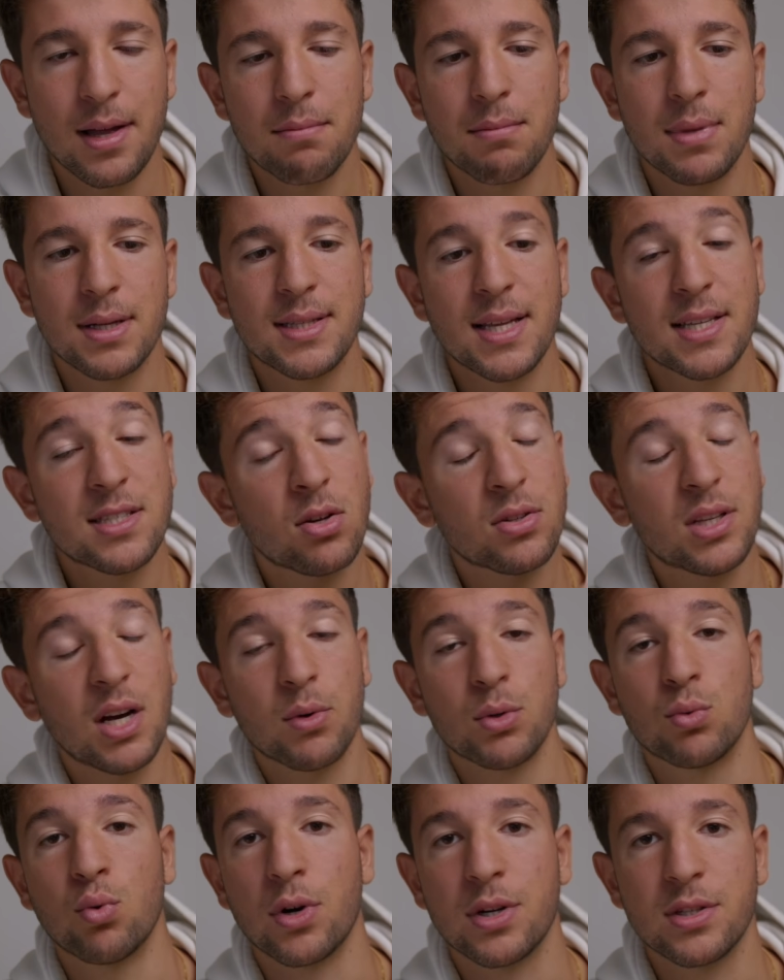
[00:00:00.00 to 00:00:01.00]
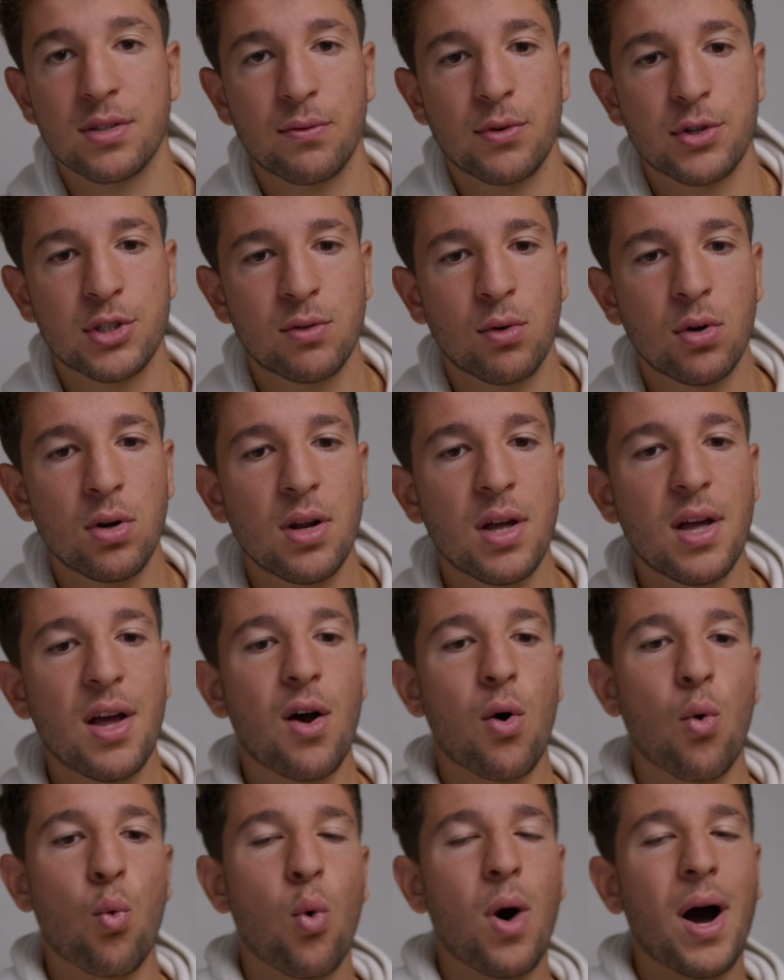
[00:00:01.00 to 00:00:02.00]
But that's not how it works. First of all,
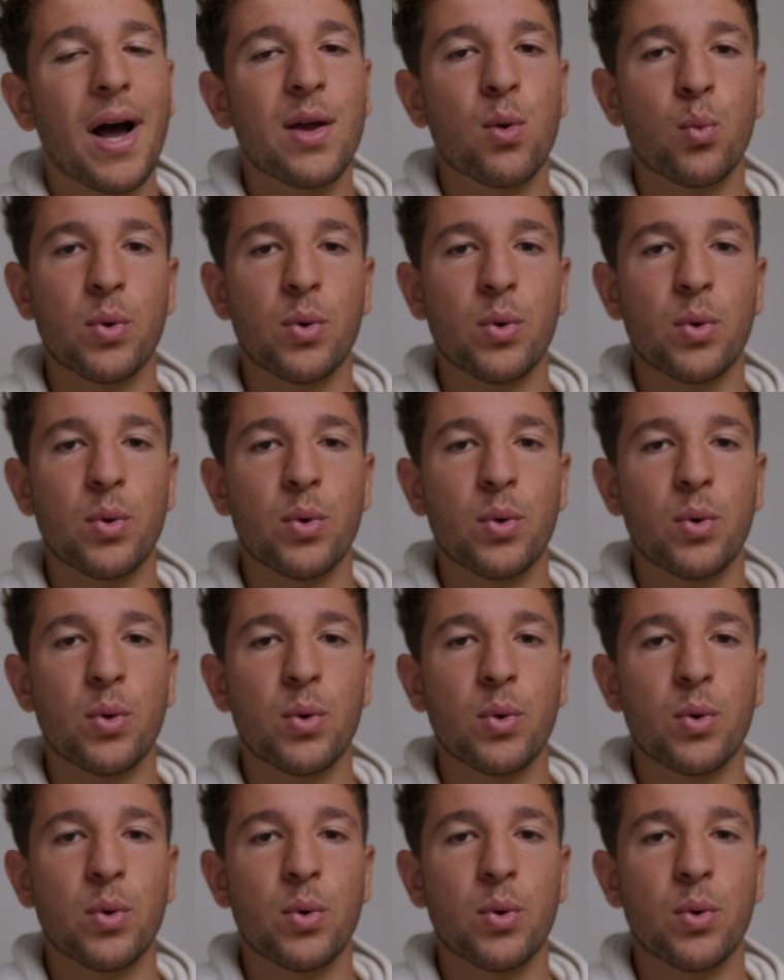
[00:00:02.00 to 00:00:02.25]
why